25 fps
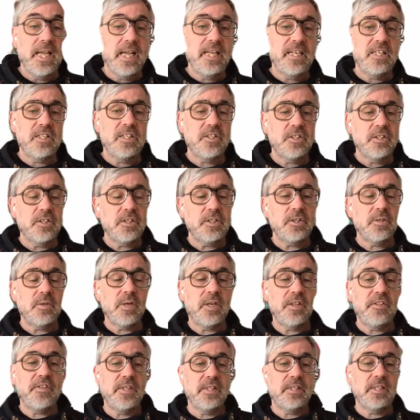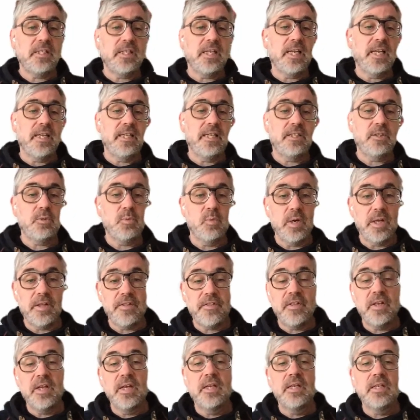with the invention of the
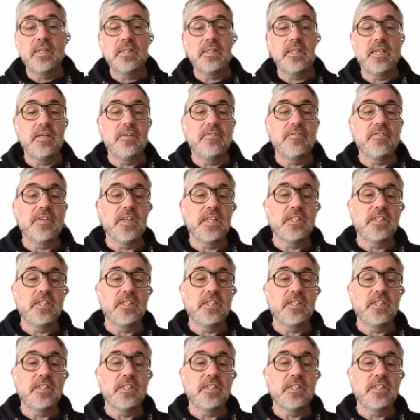eternal scroll,